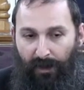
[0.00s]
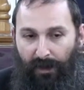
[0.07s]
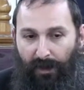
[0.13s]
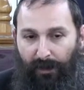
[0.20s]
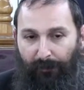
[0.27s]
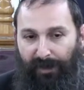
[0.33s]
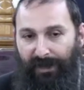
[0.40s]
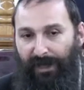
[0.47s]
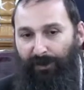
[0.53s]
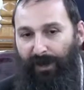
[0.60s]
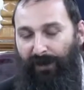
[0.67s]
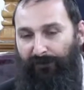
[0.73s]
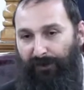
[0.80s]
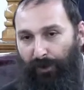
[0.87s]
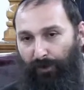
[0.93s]
But then you
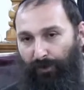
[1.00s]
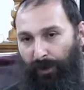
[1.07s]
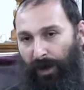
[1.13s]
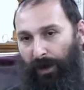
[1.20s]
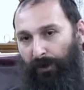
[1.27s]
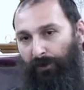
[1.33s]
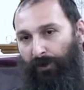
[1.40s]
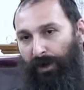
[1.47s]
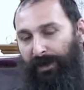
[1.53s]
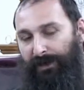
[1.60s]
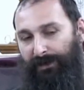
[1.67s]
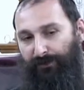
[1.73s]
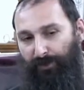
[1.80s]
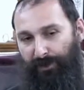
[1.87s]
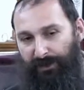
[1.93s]
have the Ruach. Ruach
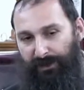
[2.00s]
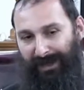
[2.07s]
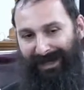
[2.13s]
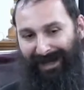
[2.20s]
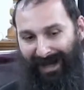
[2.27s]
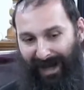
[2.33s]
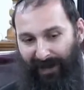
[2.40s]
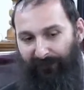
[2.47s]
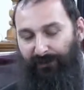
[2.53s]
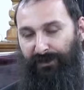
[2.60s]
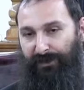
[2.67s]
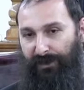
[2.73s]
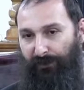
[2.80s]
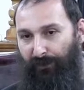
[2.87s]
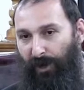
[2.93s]
is what
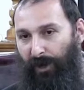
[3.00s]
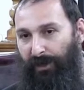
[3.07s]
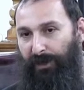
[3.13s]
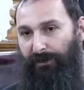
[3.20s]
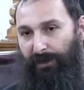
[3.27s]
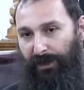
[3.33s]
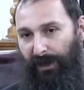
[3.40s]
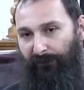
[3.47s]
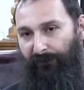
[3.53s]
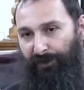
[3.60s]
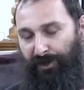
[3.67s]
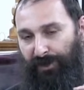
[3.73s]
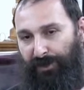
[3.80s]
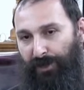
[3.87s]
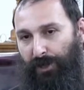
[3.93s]
enlivens the body, and the
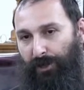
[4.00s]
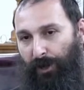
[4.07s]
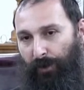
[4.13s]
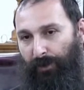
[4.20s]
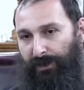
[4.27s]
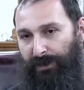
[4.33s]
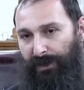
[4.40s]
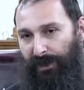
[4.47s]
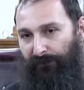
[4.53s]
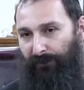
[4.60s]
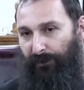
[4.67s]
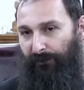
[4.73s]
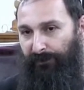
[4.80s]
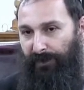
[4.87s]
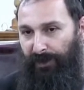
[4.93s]
Nefesh is the lowest
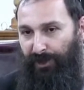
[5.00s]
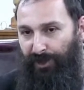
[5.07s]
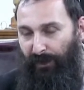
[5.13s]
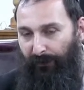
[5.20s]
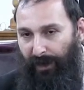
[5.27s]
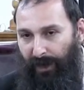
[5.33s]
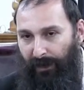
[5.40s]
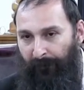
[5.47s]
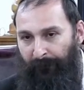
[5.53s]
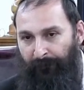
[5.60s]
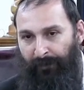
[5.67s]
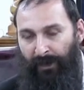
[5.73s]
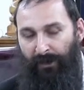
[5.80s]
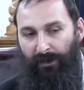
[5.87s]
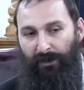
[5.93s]
level of the Neshama,
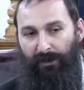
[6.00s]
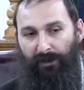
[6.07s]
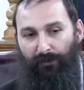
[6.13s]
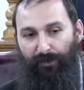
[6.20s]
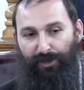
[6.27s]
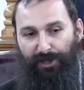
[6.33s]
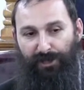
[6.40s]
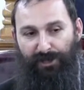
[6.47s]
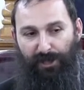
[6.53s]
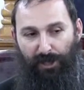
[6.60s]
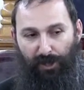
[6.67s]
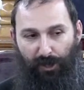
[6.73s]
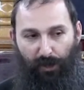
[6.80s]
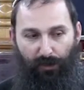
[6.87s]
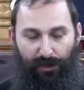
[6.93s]
which is the
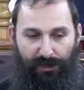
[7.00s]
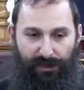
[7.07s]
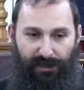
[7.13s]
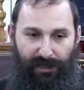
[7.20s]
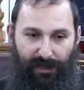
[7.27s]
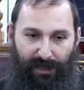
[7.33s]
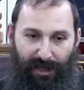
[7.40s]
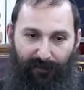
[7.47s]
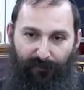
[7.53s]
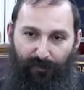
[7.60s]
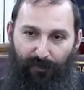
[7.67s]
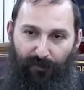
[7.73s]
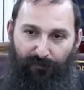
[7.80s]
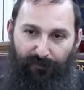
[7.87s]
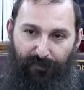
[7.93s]
lowest
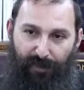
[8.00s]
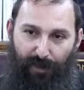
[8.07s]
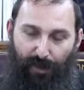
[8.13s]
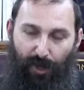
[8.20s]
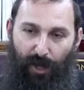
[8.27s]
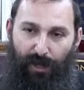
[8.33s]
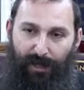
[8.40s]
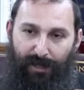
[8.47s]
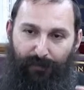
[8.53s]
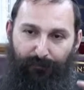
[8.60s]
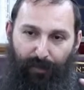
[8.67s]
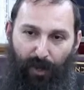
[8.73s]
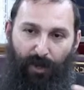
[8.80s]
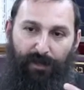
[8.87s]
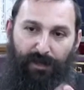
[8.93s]
level of the godly
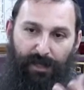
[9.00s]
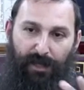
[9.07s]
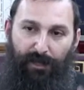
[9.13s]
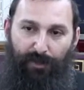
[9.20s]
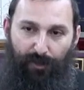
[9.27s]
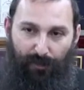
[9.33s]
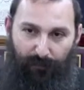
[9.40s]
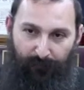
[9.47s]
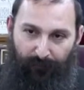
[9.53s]
part in you.